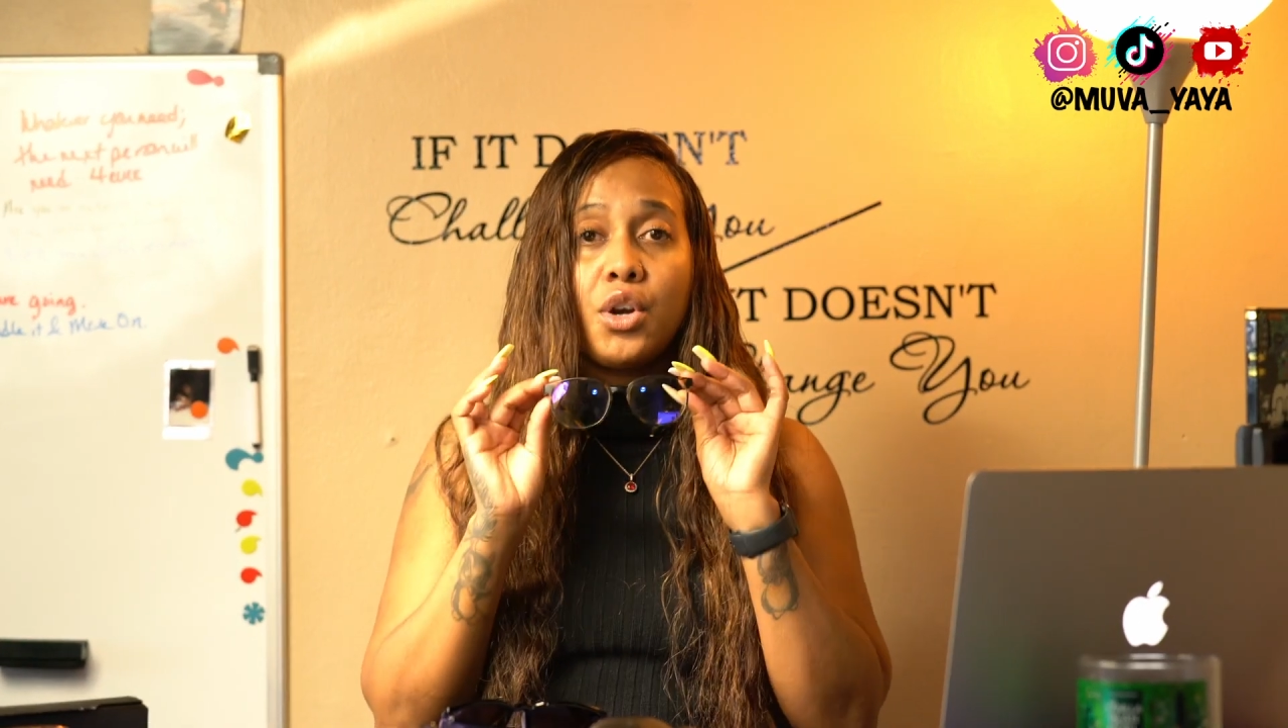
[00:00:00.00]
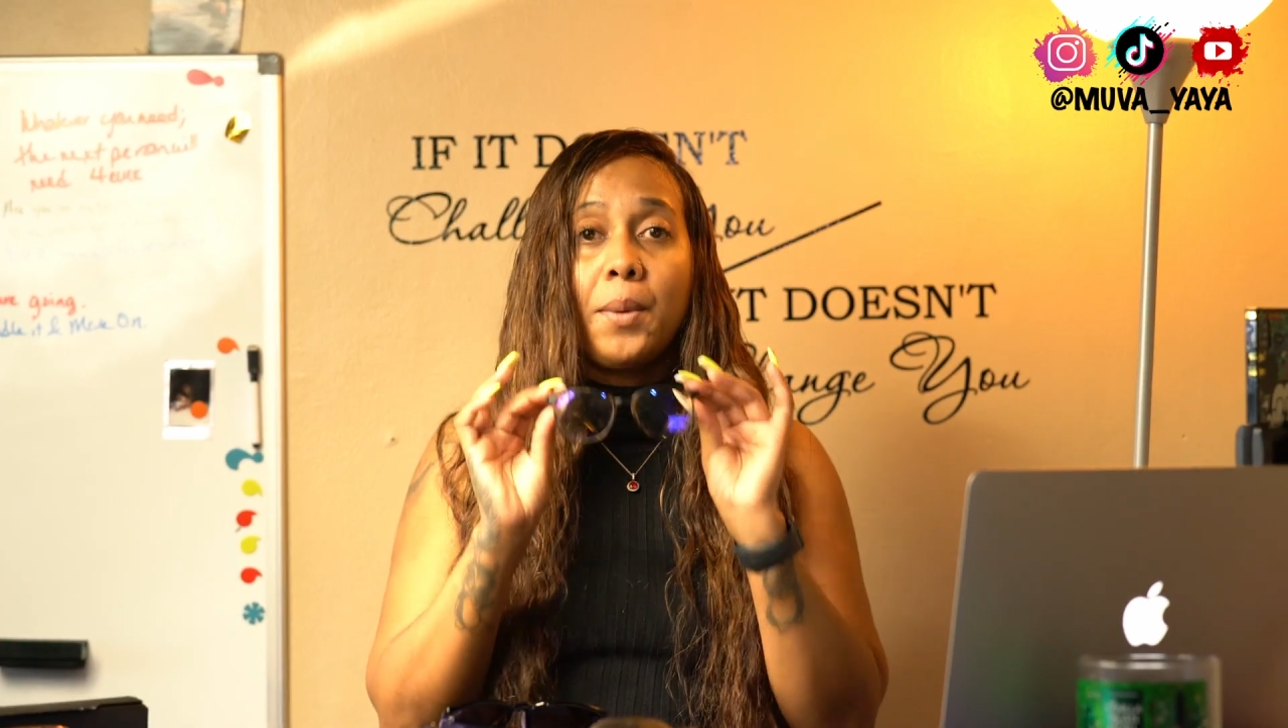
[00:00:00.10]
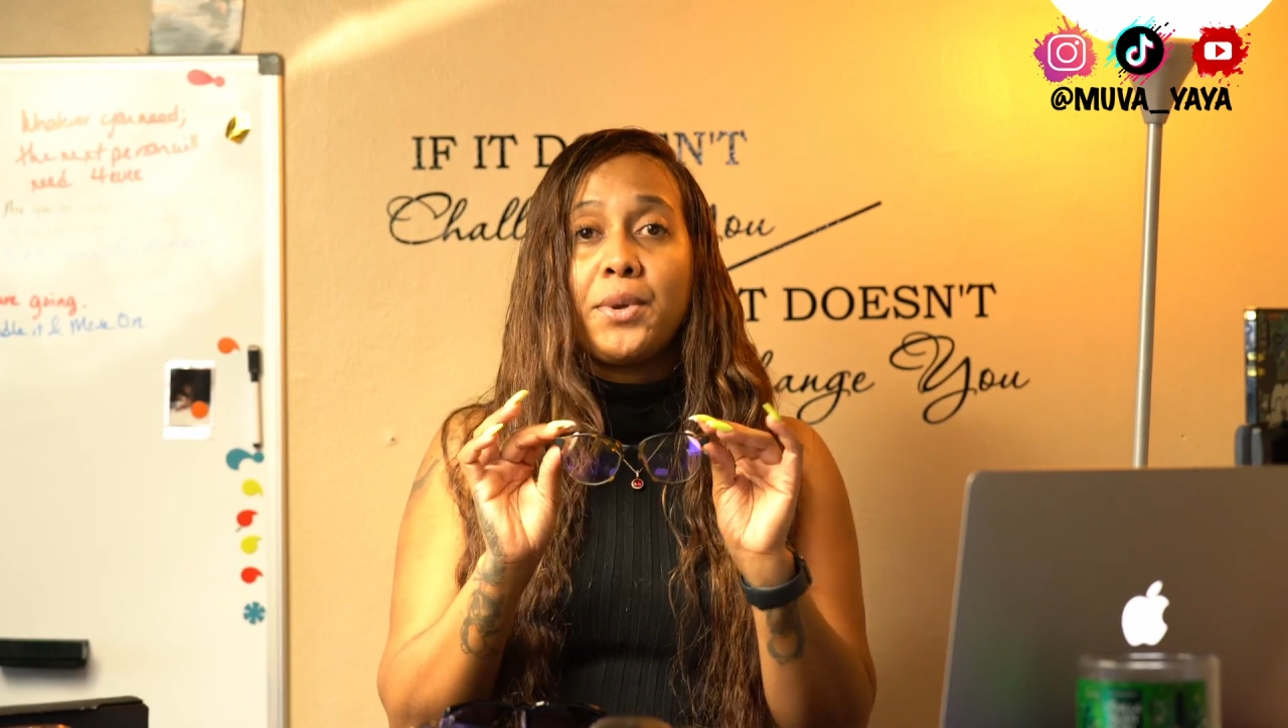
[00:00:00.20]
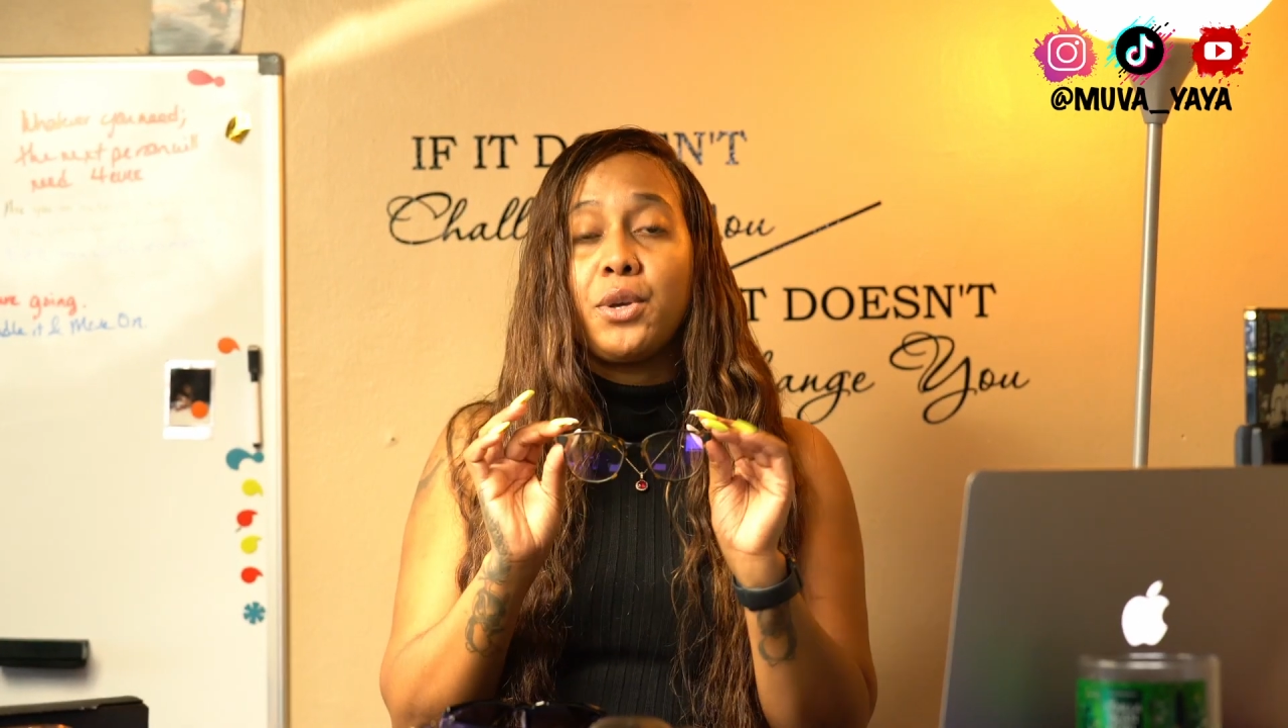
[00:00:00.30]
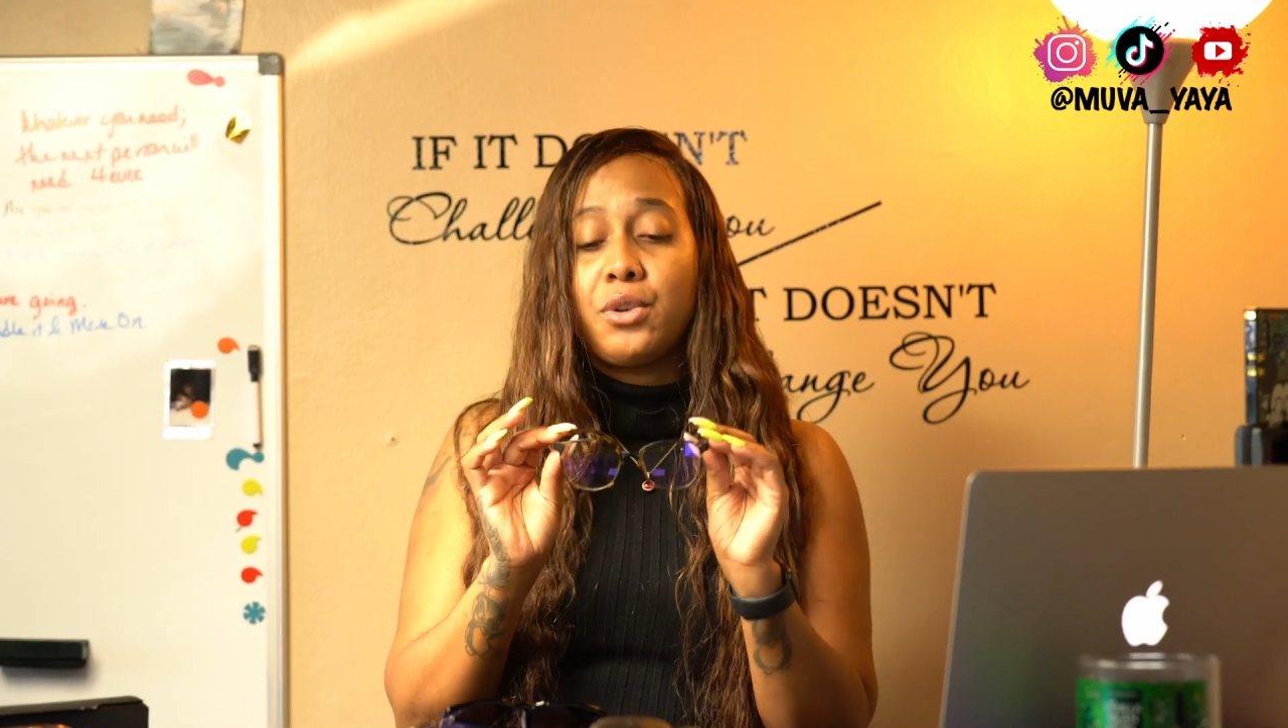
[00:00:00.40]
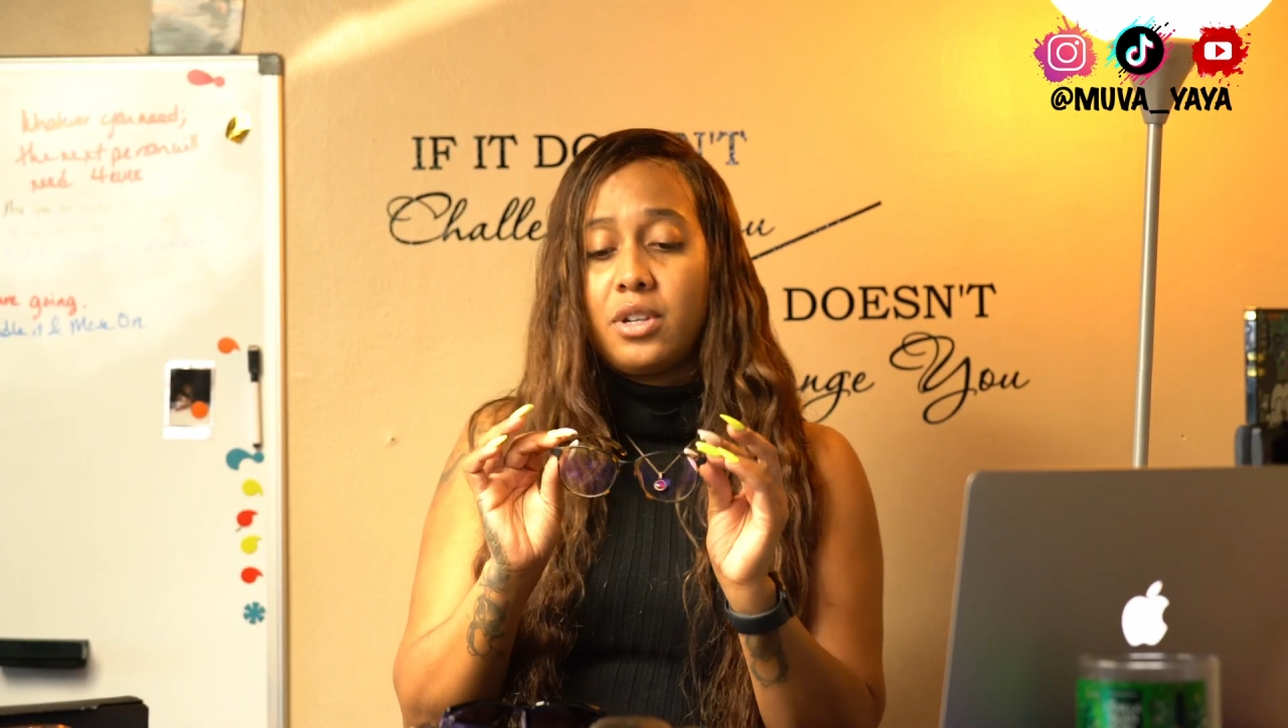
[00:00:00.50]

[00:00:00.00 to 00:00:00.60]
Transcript: computer